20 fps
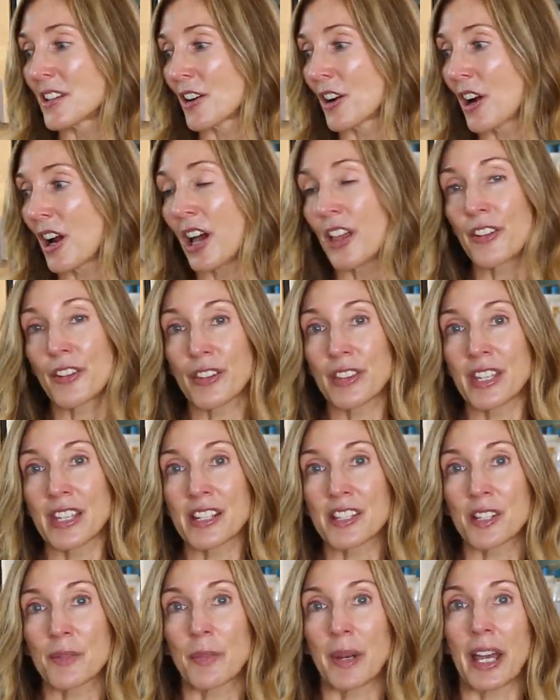There are other
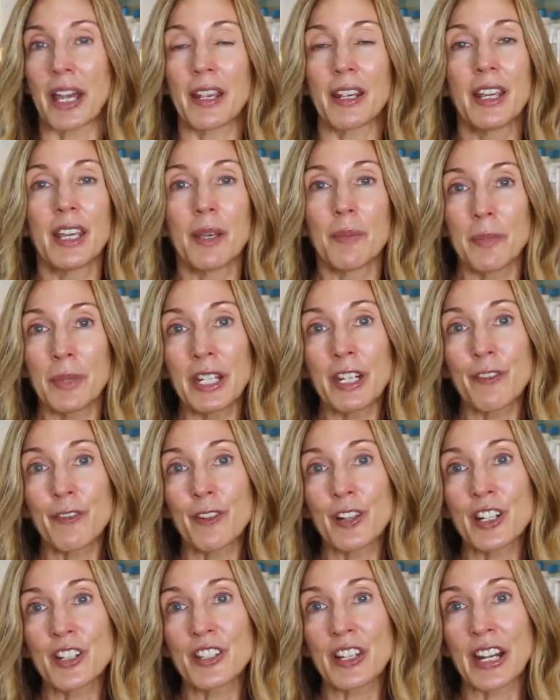things in my mini
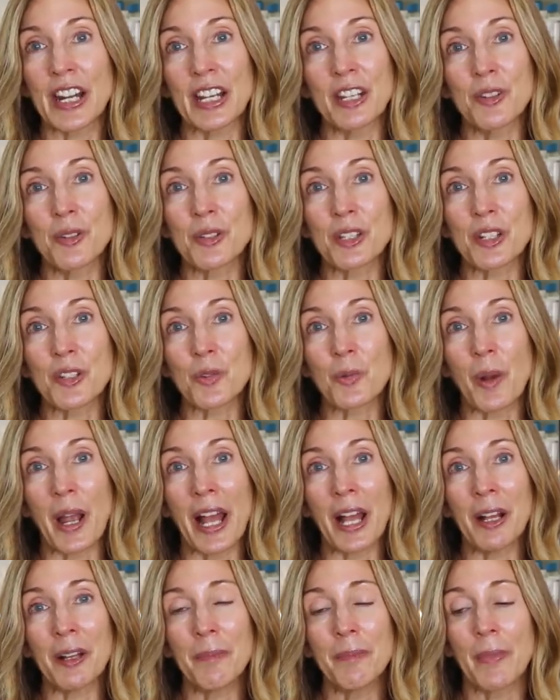fridge that I use as
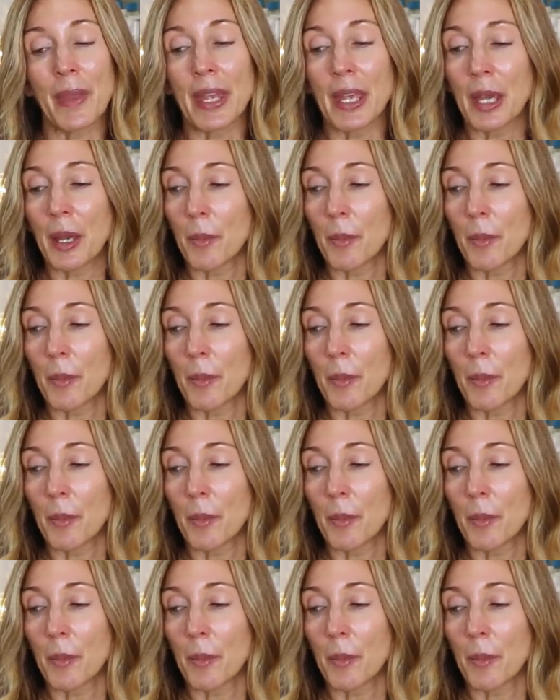well,